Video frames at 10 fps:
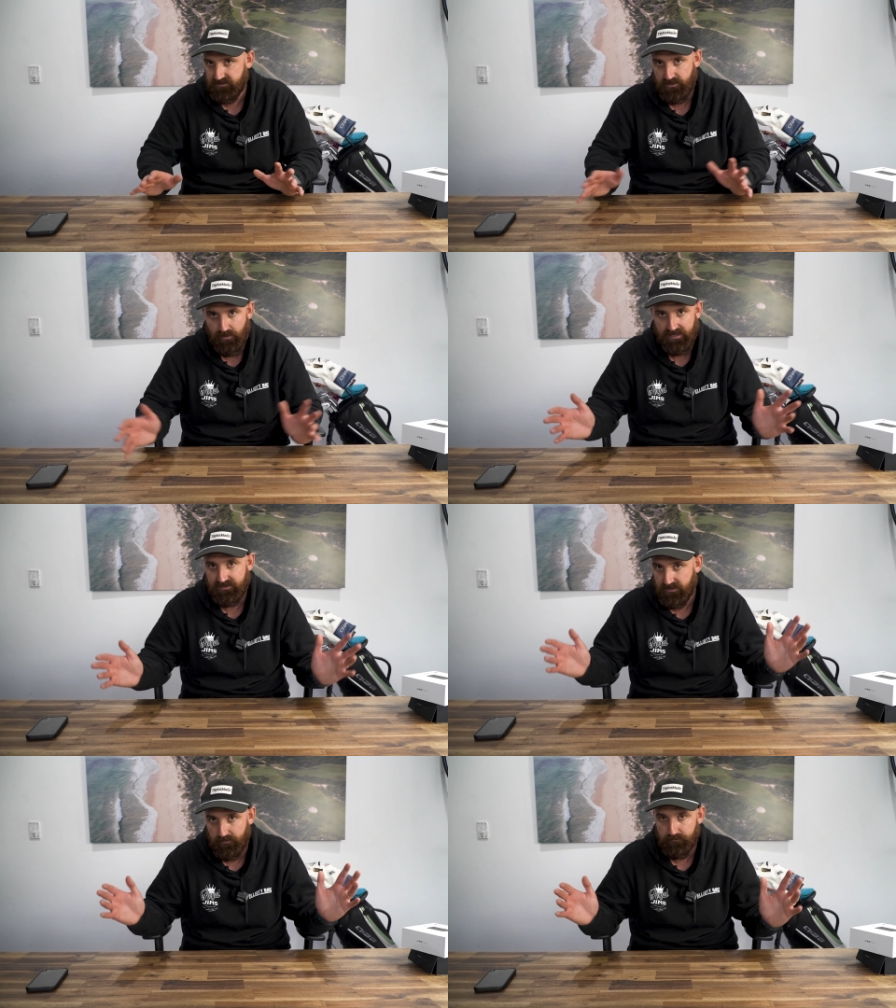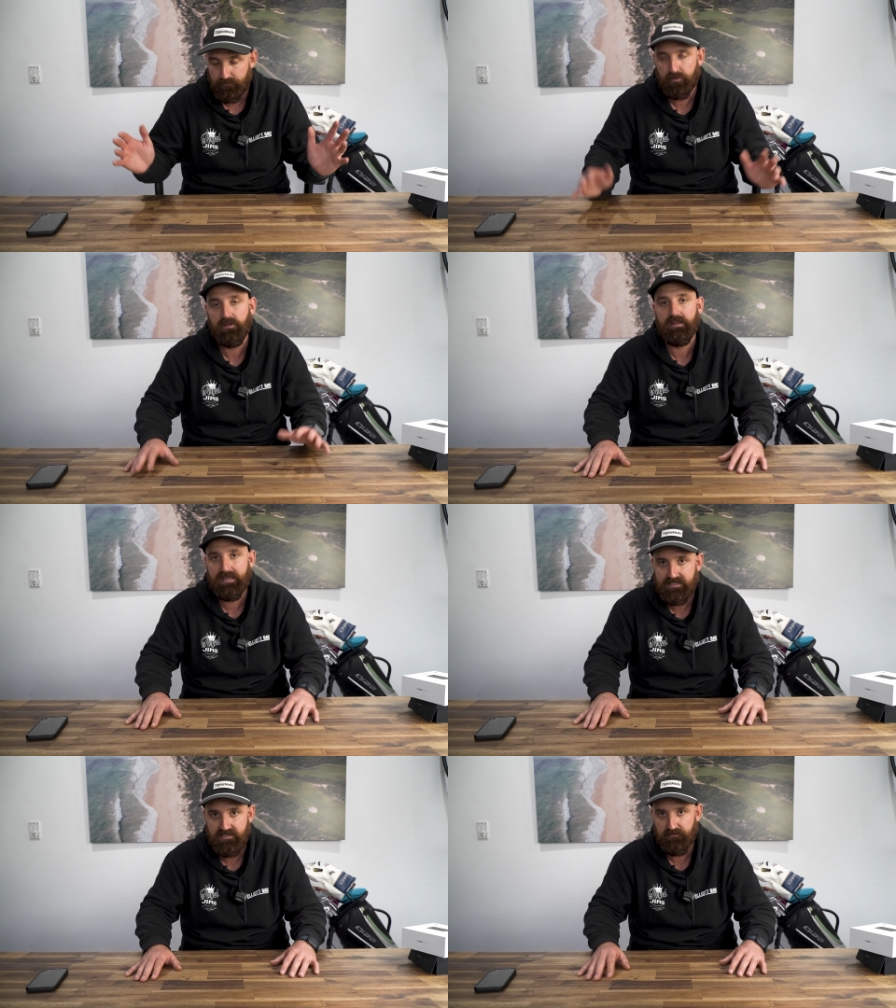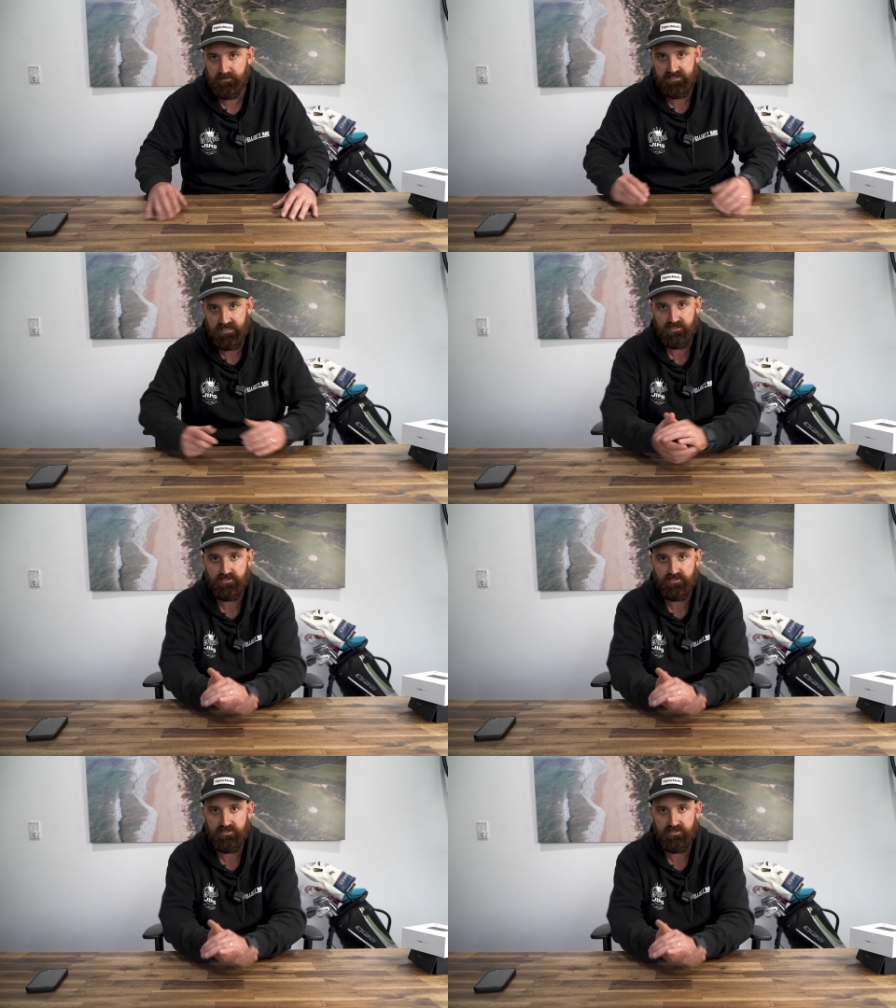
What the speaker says: still has plenty of percentage.